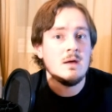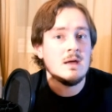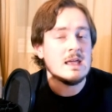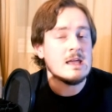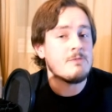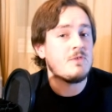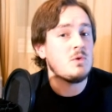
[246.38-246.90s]

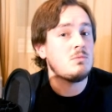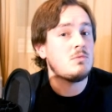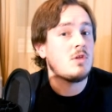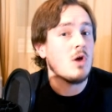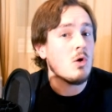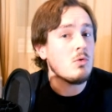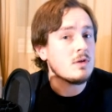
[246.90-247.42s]
If you
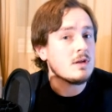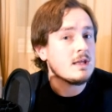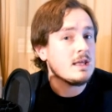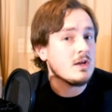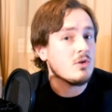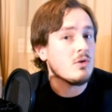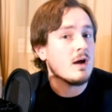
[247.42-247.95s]
don't
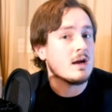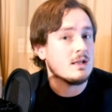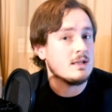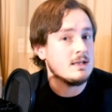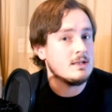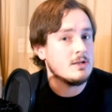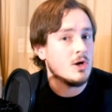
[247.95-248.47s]
hear a
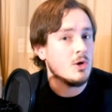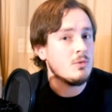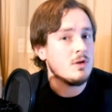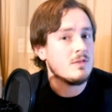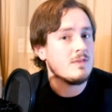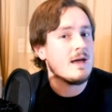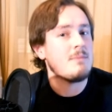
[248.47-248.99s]
clean note,
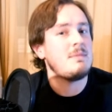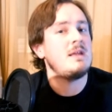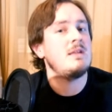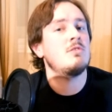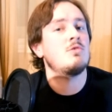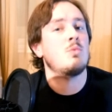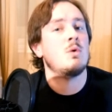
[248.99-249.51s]
that
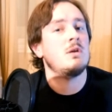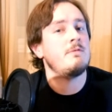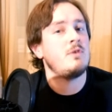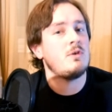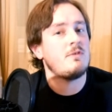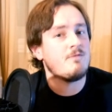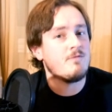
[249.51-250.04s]
means one of
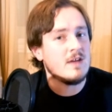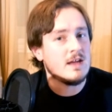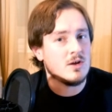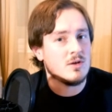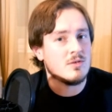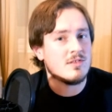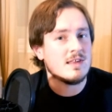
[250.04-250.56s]
your
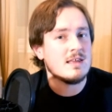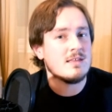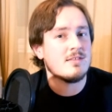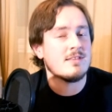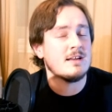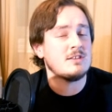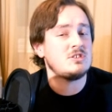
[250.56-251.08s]
fingers is
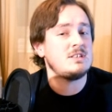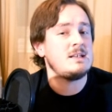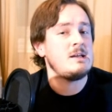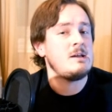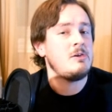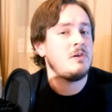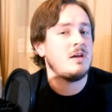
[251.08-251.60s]

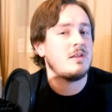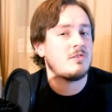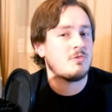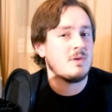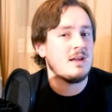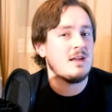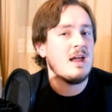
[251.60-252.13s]
touching a
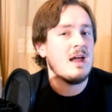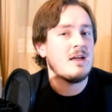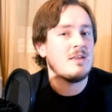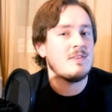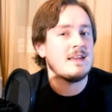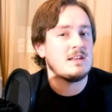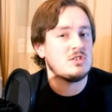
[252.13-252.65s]
string
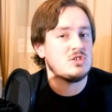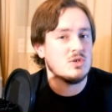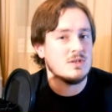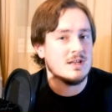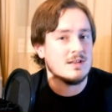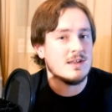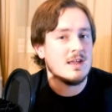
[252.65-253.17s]
that it
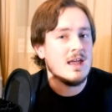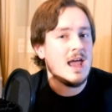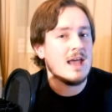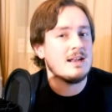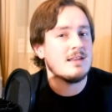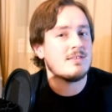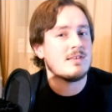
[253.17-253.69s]
shouldn't,
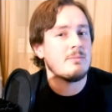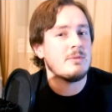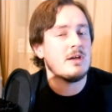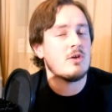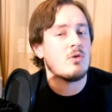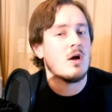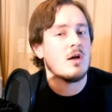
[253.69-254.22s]
and it's coming
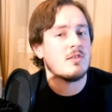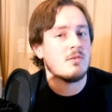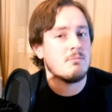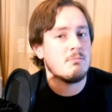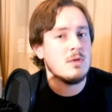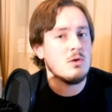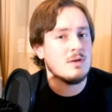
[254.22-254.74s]
across
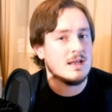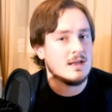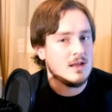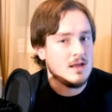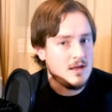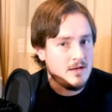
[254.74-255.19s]
muted.